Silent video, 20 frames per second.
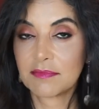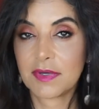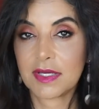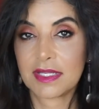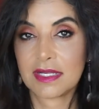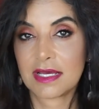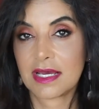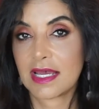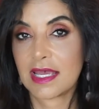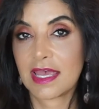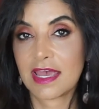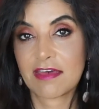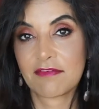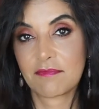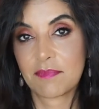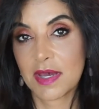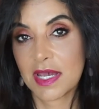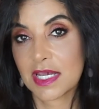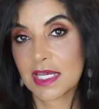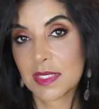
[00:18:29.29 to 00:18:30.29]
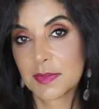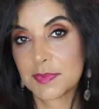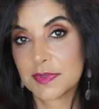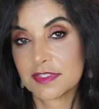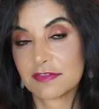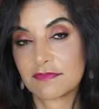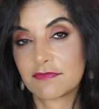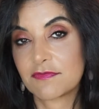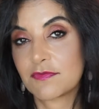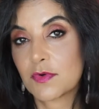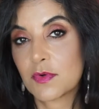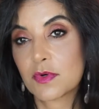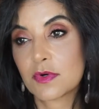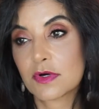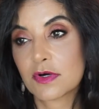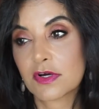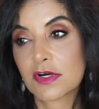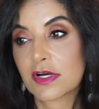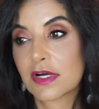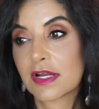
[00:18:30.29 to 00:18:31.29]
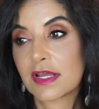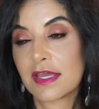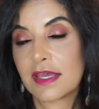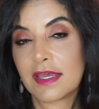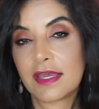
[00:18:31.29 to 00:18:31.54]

But I have backups of 4.